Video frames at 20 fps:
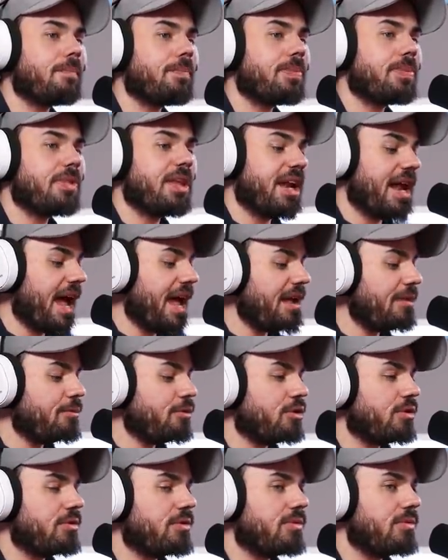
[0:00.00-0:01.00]
Did I...
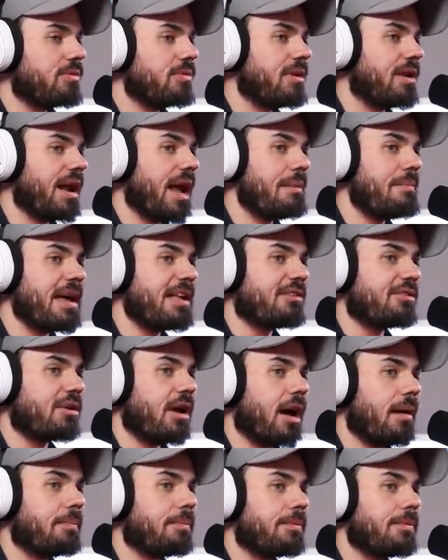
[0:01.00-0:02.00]
Did I mess
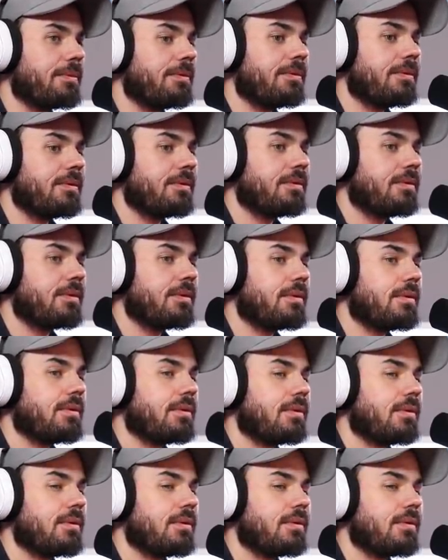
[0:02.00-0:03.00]
up?
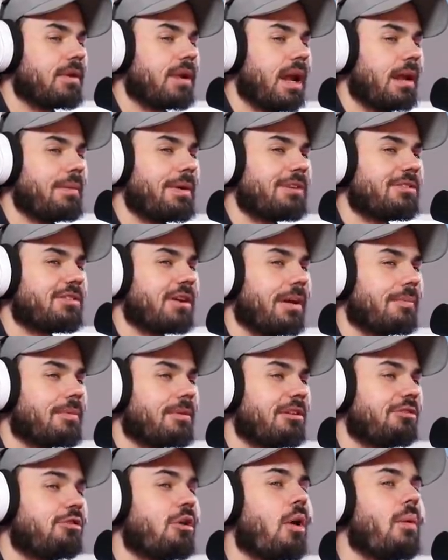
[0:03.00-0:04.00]
Did I mess up?
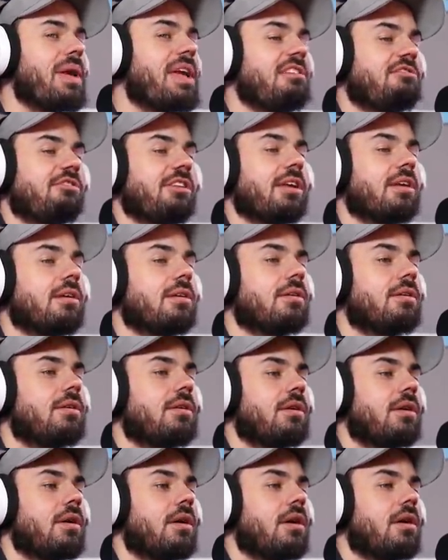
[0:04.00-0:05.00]
Let's go easy.
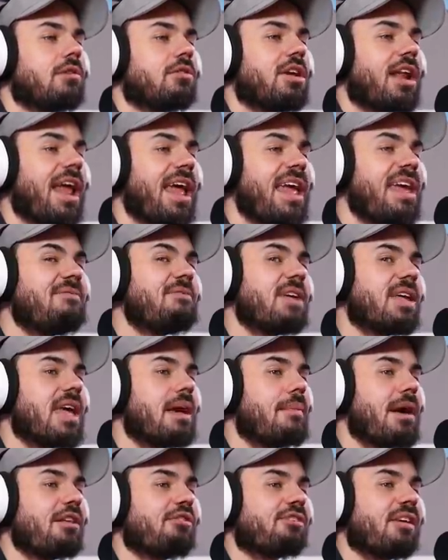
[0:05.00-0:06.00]
Did I even
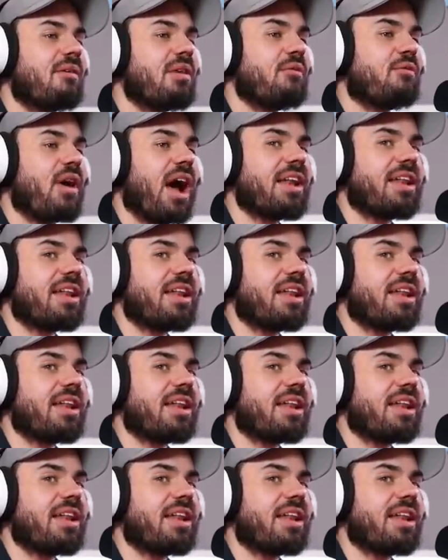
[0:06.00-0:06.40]
get my 75